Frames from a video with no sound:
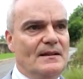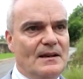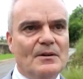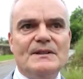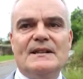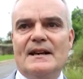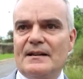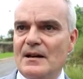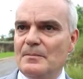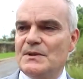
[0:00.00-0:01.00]
the
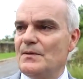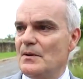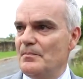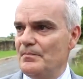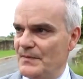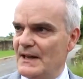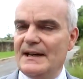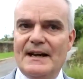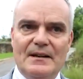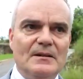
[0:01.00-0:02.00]
consent comes from
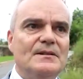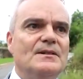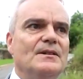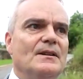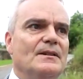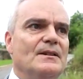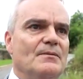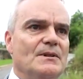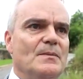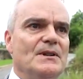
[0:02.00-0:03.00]
an adult, the
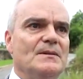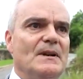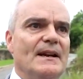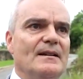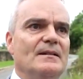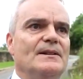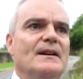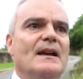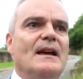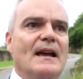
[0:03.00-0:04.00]
responsible adult,
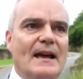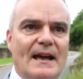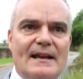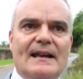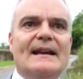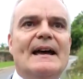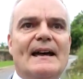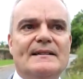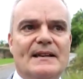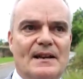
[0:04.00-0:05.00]
and then
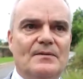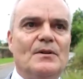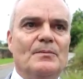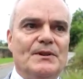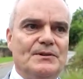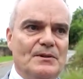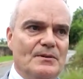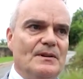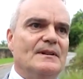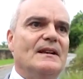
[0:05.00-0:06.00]
assent from the
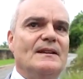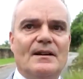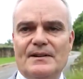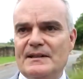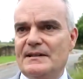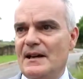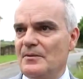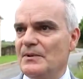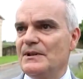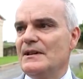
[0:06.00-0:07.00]
student that they
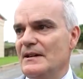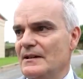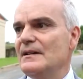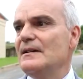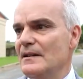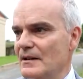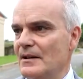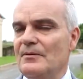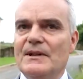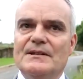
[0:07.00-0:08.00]
understand what the
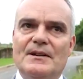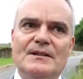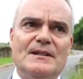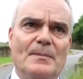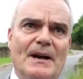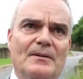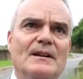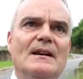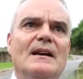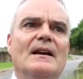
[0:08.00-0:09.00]
research is about
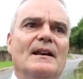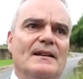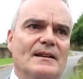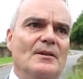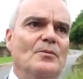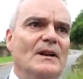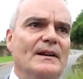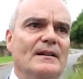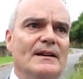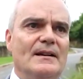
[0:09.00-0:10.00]
and that they
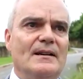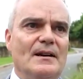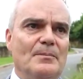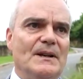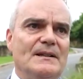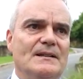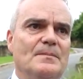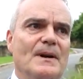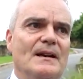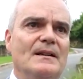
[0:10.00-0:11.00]
willingly
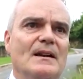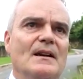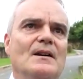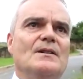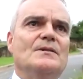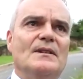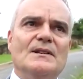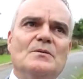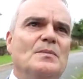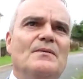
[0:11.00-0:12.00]
participate. So
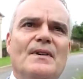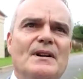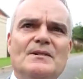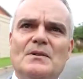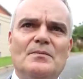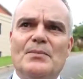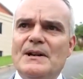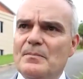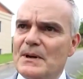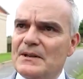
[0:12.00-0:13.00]
these would be very sort of
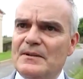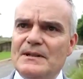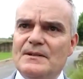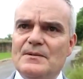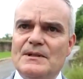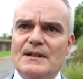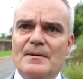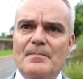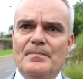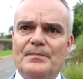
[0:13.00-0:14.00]
bread and butter issues
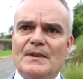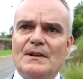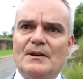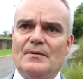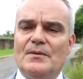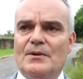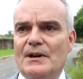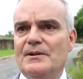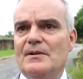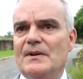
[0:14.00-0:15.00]
for
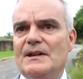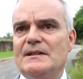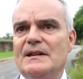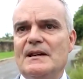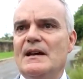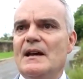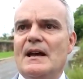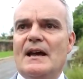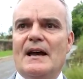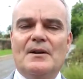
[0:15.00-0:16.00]
our university.
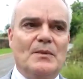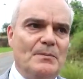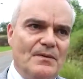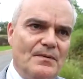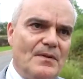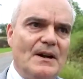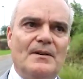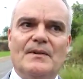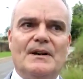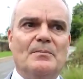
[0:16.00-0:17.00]
And we'd be
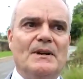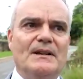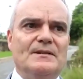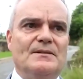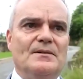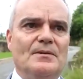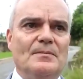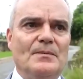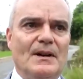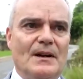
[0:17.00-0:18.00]
very, very pleased to
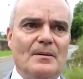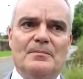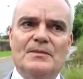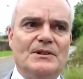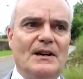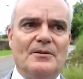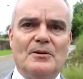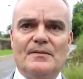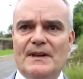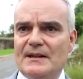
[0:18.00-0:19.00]
share
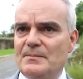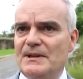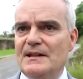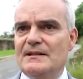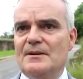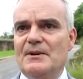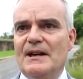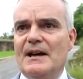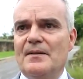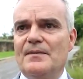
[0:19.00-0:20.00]
all of the expertise that we
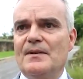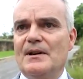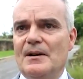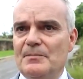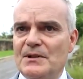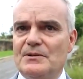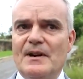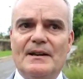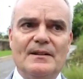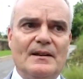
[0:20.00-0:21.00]
have to
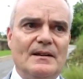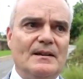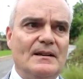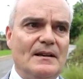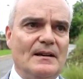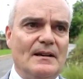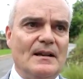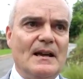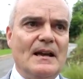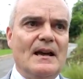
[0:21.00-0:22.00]
strengthen
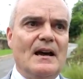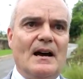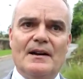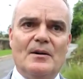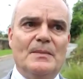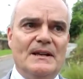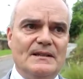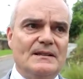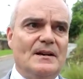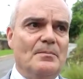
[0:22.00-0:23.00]

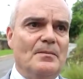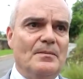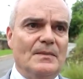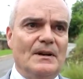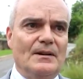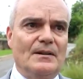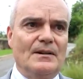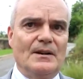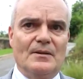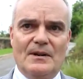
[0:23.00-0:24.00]
IRBs,
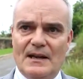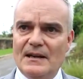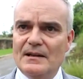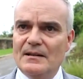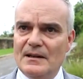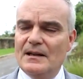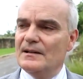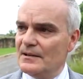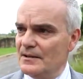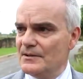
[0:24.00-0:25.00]
you know, in
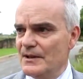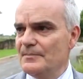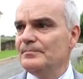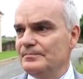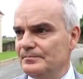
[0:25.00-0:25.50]
the country.